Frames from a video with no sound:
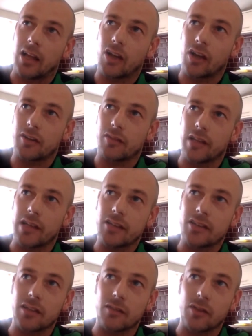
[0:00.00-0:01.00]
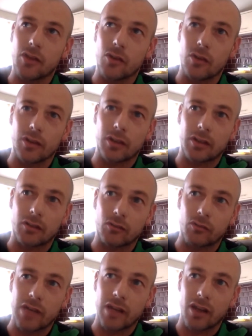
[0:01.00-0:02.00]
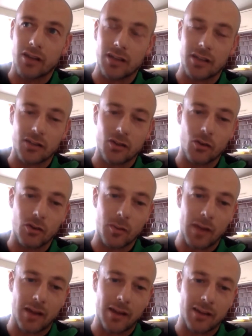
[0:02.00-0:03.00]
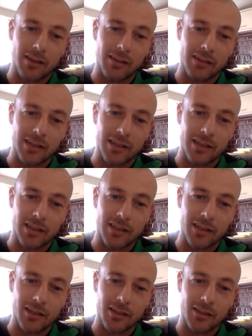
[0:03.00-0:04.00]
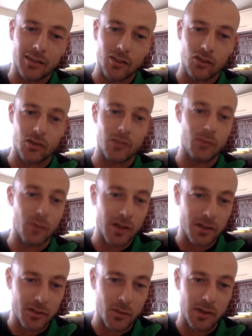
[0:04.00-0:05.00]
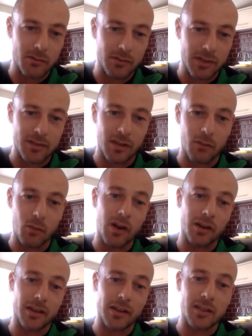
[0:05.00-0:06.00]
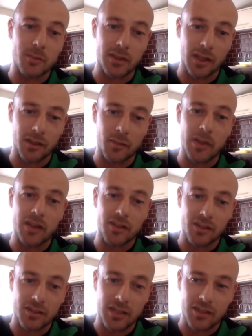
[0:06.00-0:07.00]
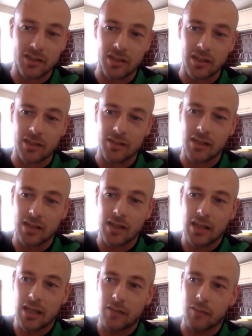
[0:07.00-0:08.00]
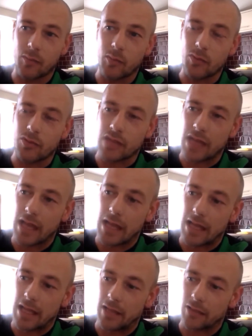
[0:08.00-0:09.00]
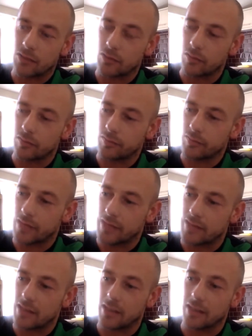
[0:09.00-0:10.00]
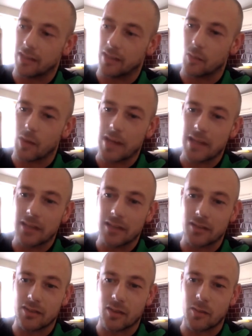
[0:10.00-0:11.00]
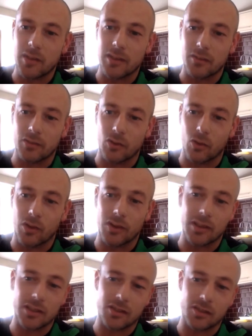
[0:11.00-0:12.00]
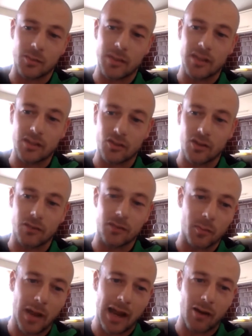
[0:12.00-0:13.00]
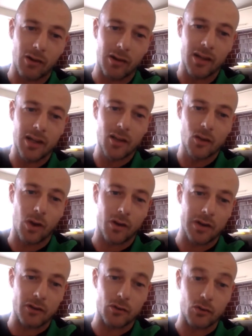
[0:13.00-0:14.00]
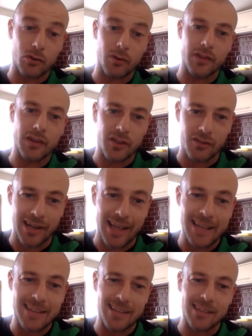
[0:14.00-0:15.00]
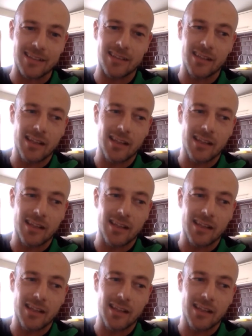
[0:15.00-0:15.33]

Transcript: kind of holistic view and realizing it's not all about the strength work as well. There's other work that needs to be done, the pitch conditioning. Football's sort of acyclic in a way. There's so many different qualities, your speed, your strength, your power. While they're all sort of interrelated,